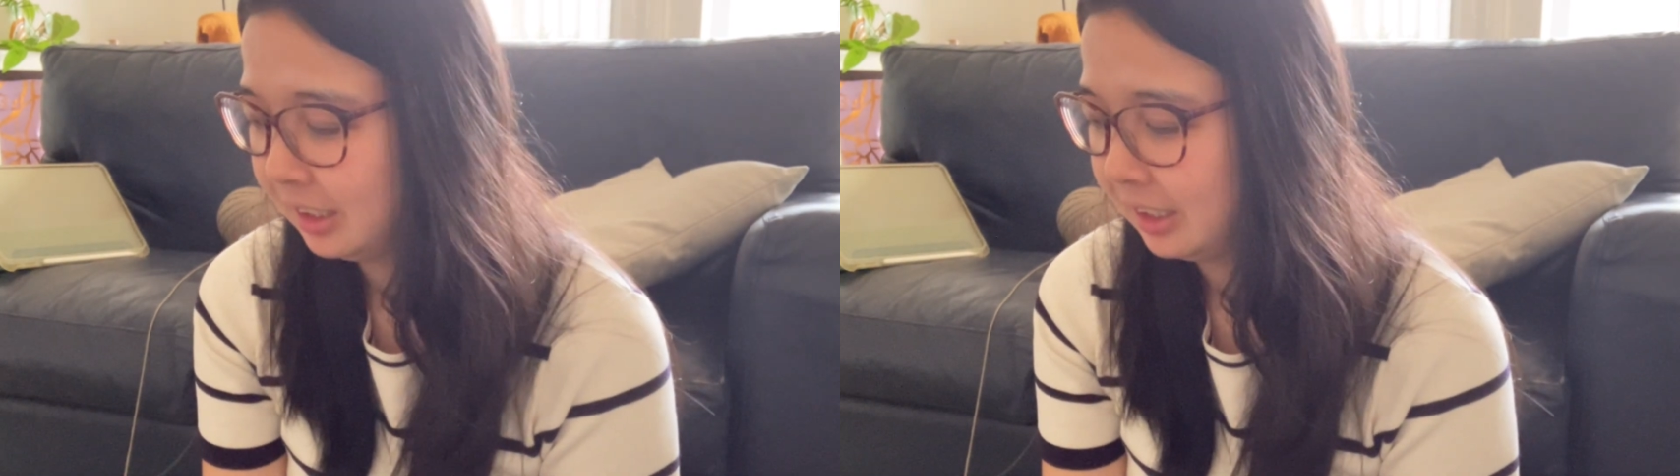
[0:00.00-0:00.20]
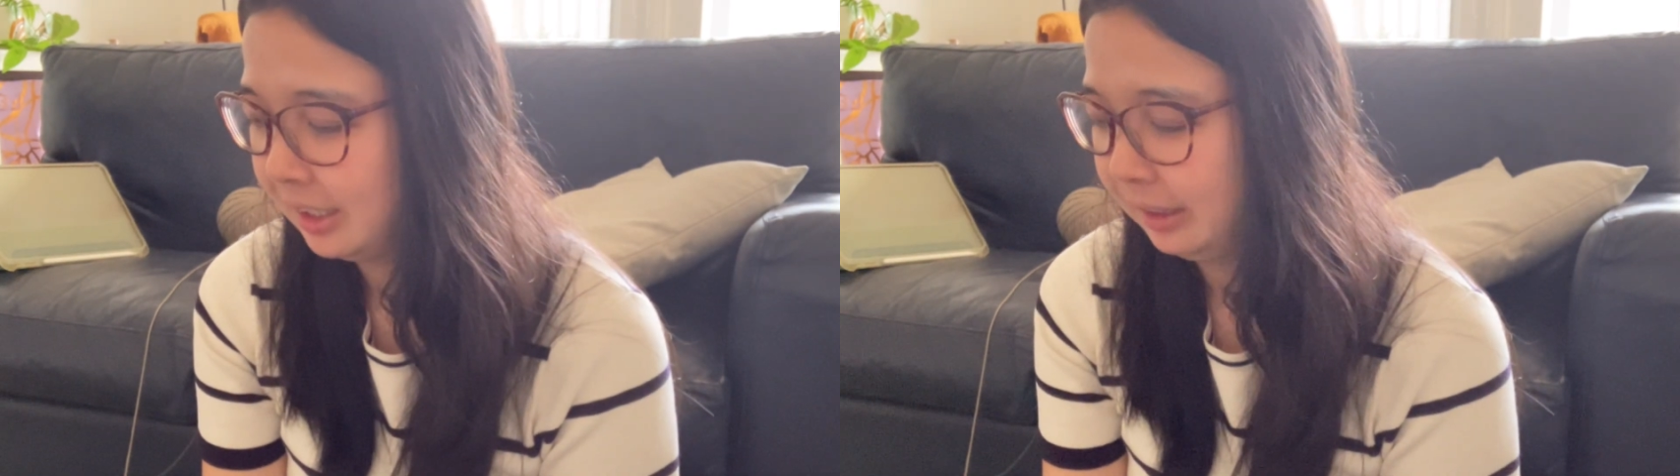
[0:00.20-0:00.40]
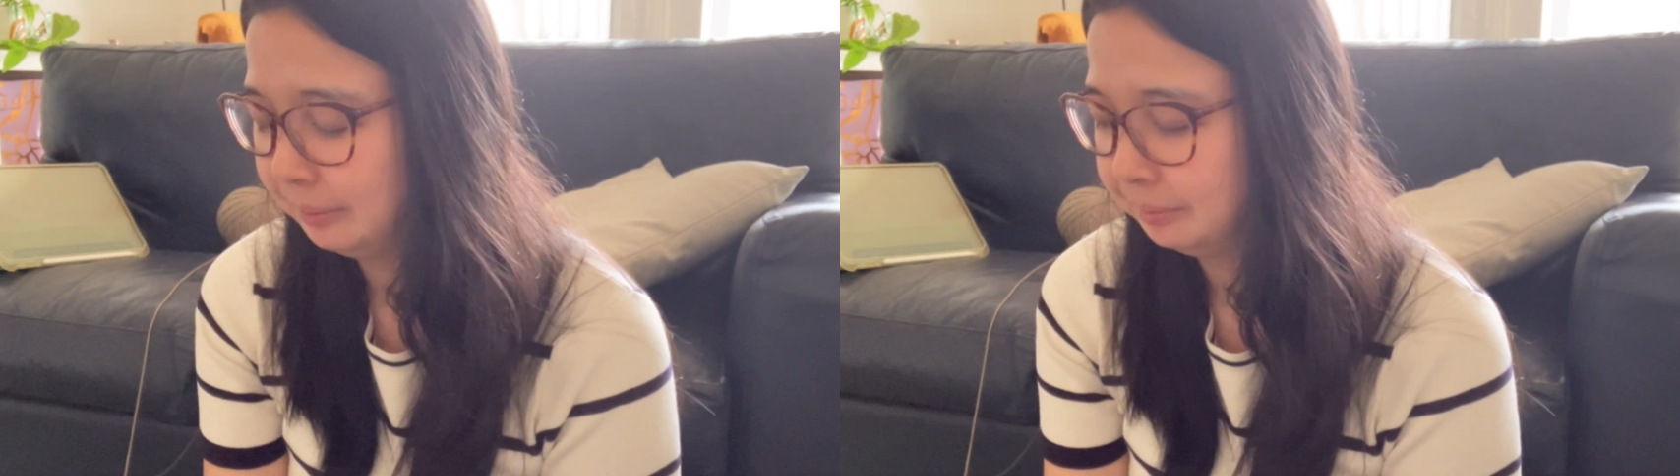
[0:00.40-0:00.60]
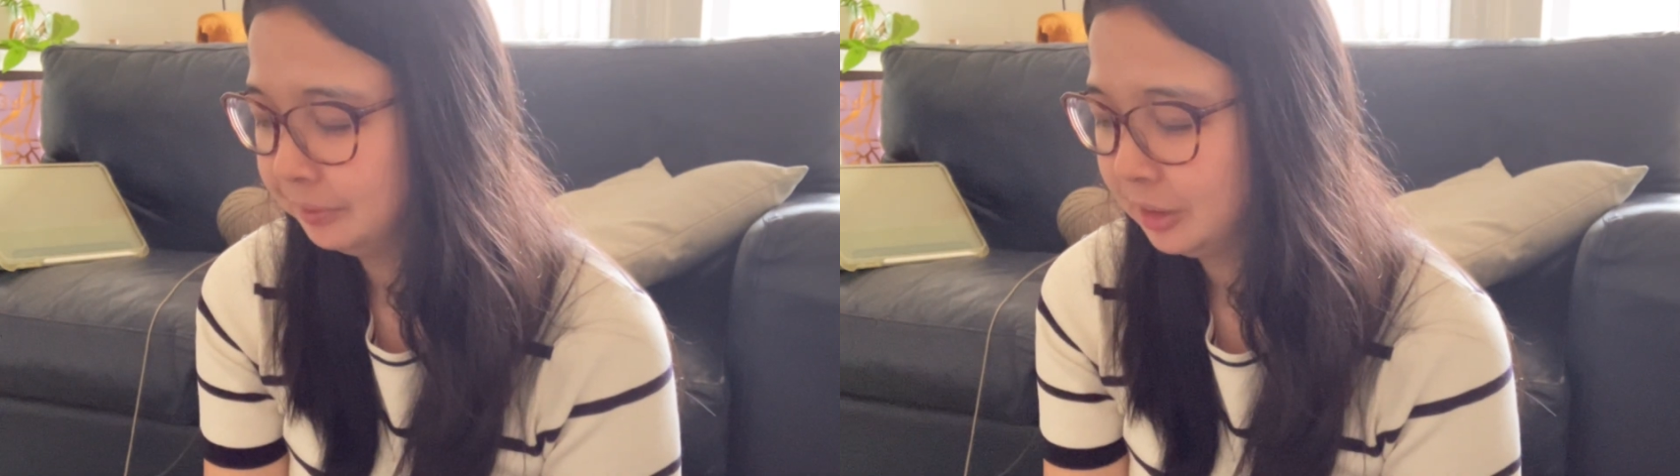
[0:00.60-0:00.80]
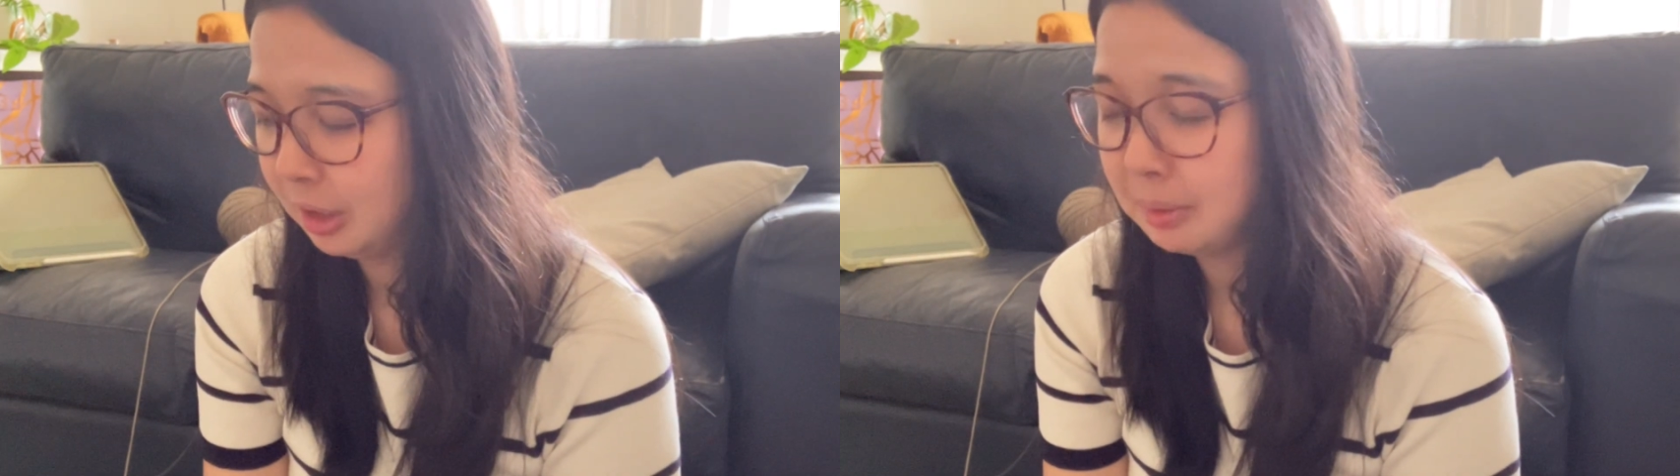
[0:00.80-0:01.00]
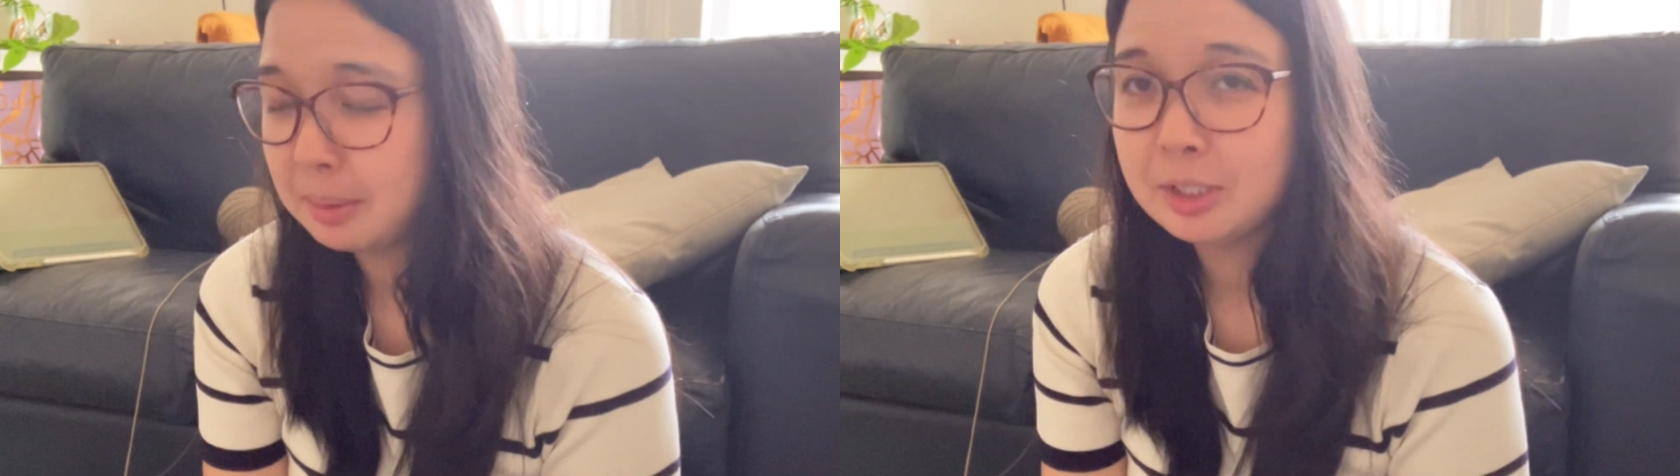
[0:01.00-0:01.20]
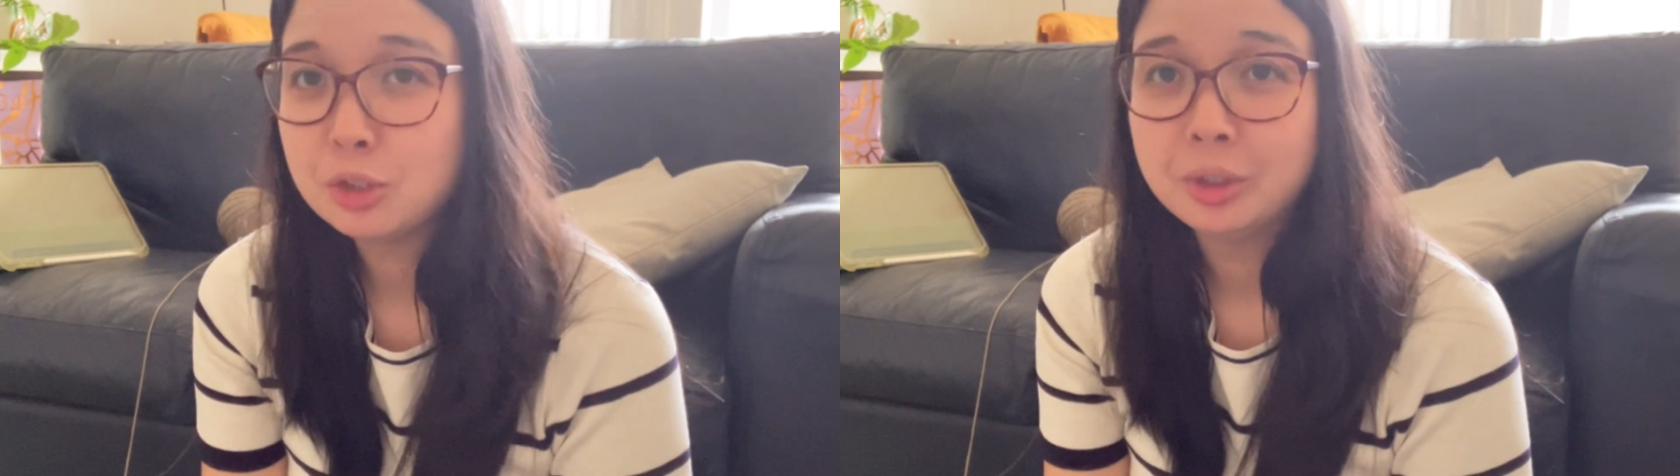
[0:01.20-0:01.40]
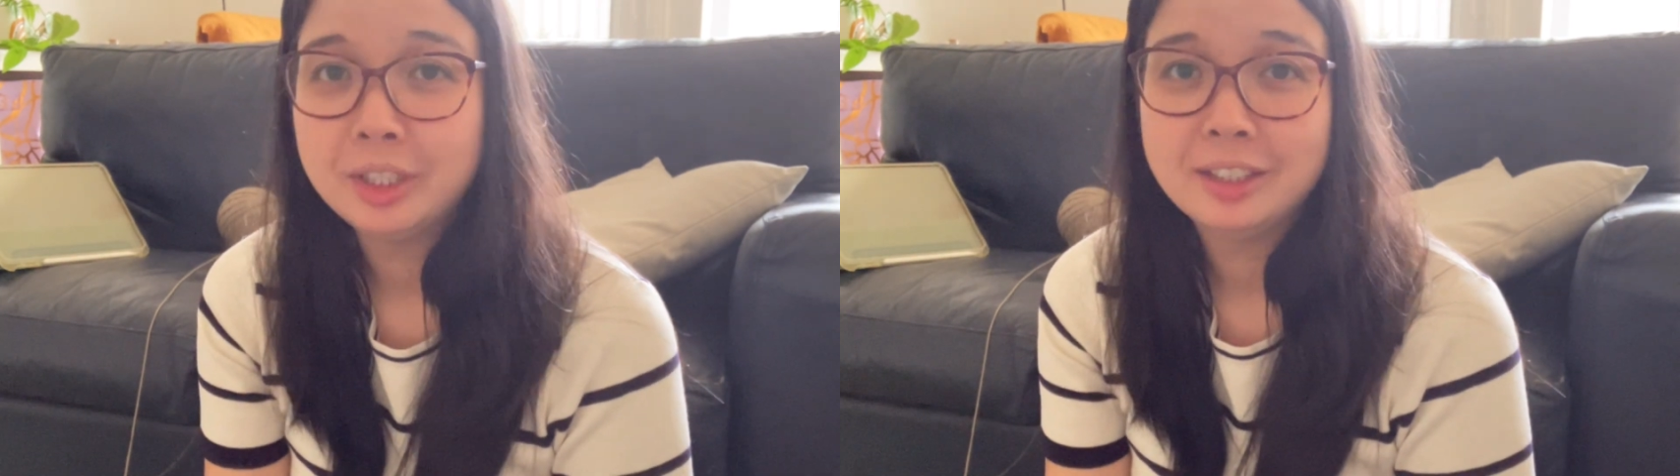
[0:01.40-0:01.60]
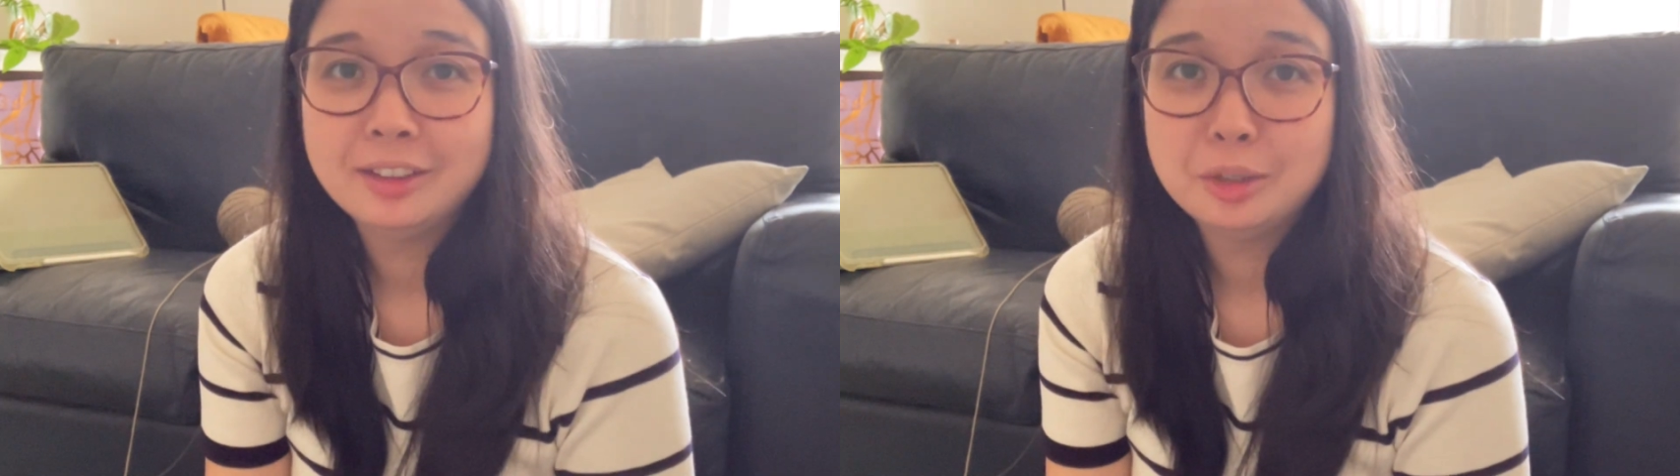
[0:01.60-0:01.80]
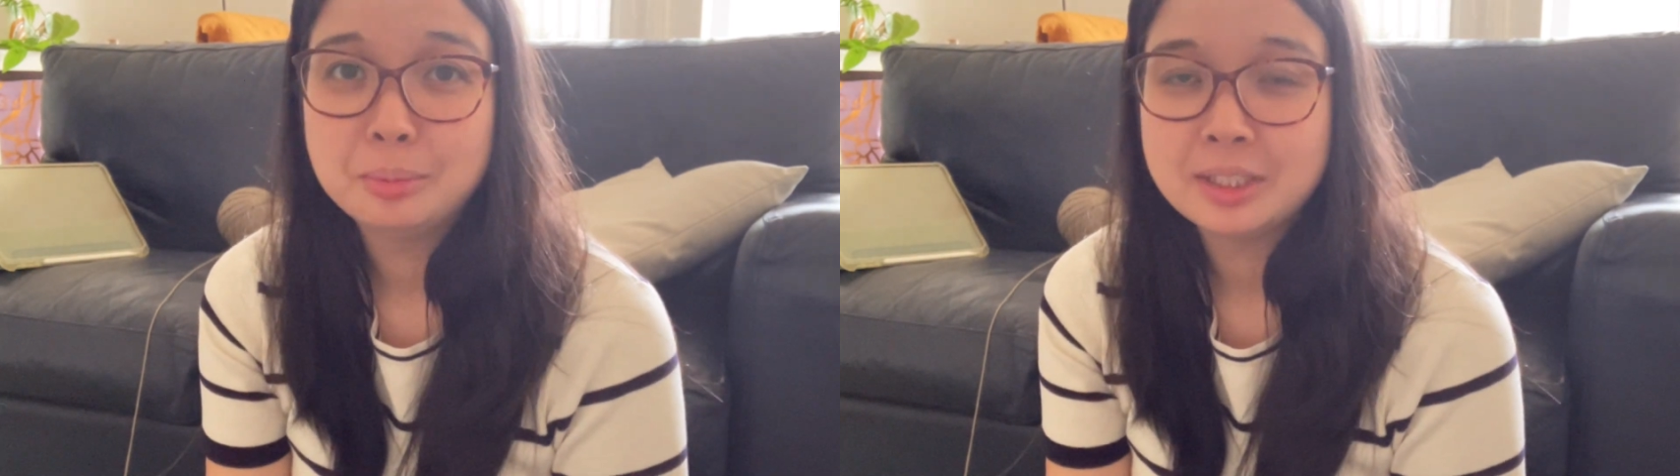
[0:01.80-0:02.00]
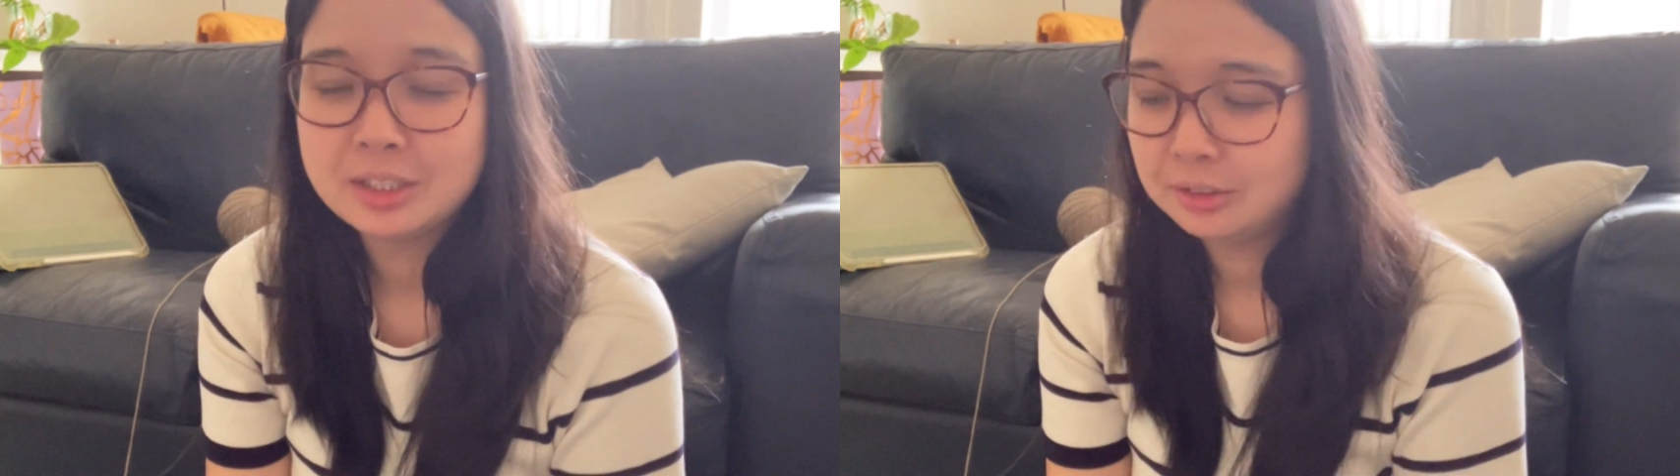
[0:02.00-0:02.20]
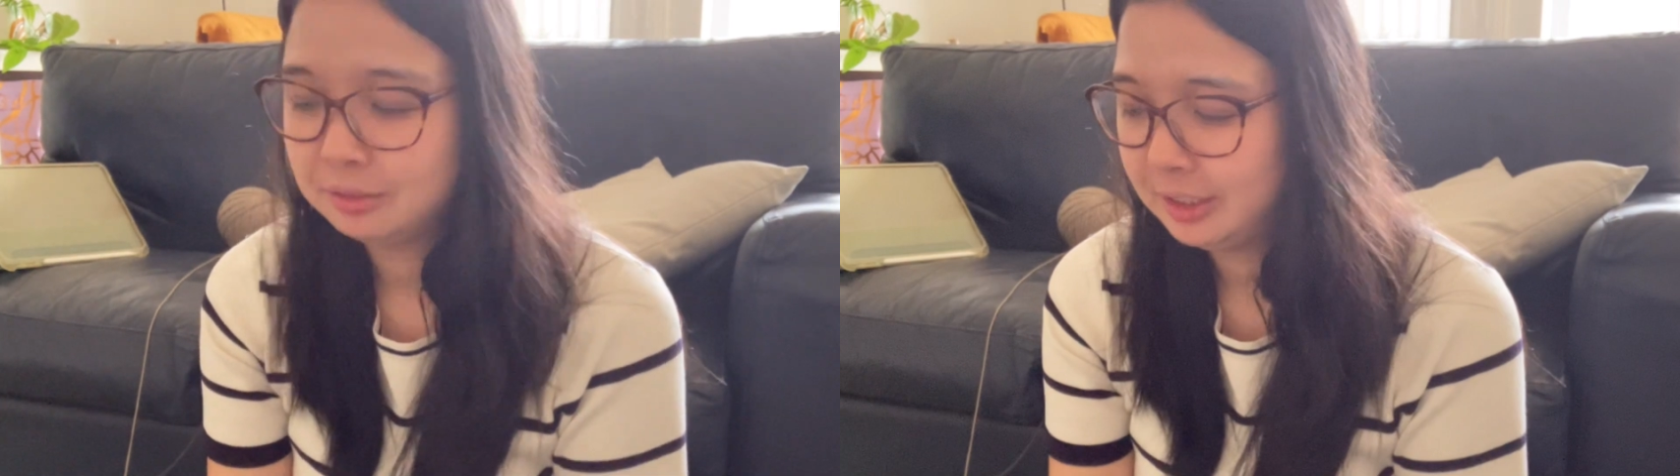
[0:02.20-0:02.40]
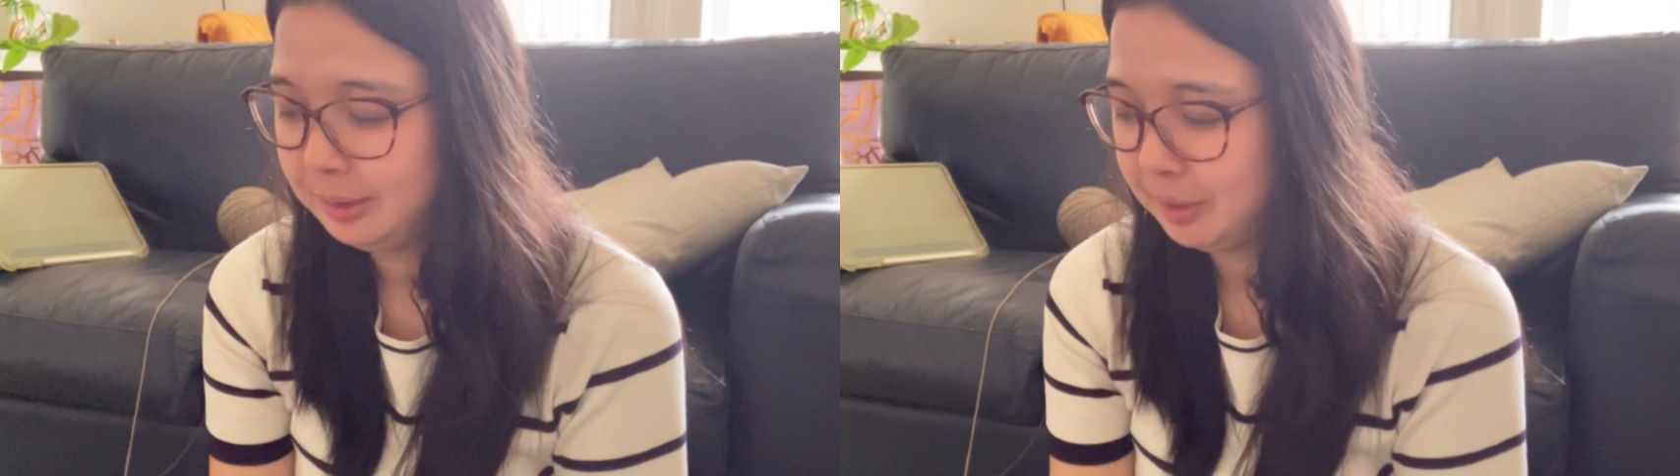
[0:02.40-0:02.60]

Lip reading: So I might be talking a little bit softly